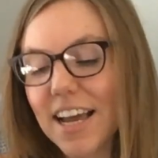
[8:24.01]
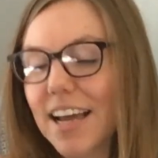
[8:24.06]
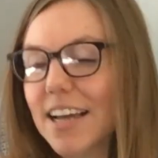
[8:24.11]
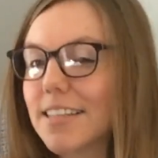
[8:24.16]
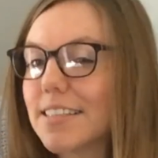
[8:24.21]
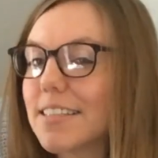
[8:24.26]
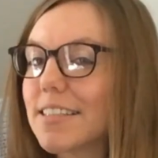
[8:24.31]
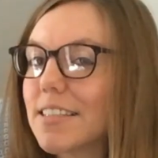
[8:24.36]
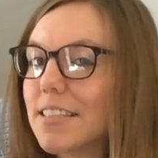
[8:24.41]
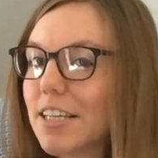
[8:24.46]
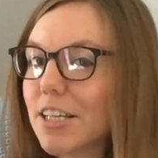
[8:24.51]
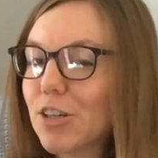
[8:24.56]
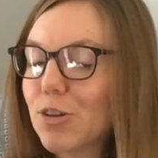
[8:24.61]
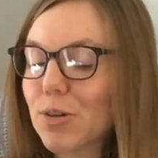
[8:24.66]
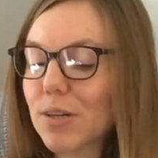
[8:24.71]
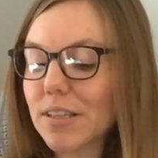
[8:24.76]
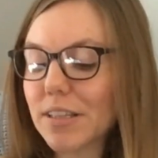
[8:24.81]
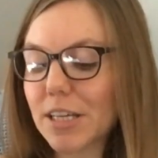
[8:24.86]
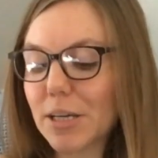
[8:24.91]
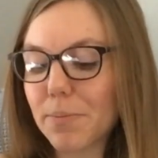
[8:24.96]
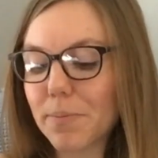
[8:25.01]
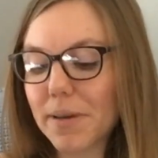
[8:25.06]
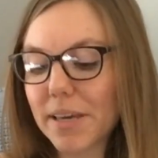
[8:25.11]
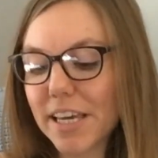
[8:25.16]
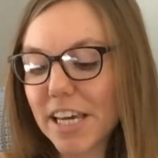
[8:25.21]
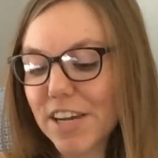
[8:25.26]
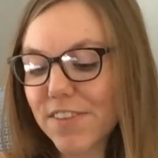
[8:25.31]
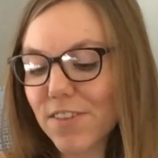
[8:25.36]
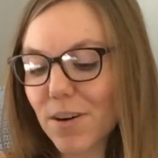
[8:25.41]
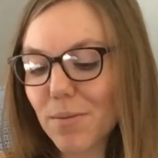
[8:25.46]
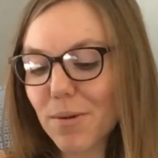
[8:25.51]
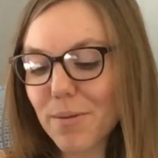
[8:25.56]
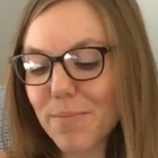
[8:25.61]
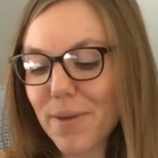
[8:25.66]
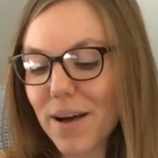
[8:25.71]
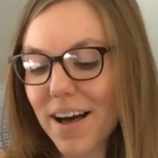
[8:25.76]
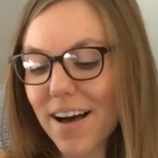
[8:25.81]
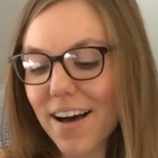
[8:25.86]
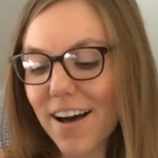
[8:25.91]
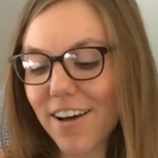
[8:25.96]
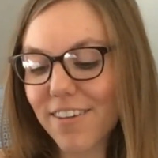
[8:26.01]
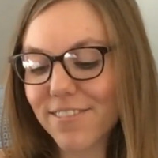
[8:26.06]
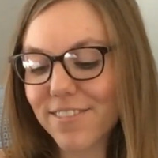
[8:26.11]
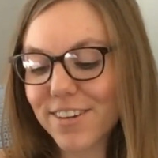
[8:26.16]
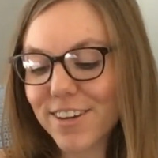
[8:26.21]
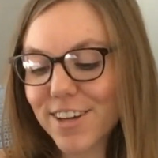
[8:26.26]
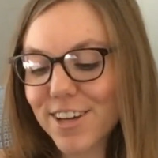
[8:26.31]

and secretly peek from above,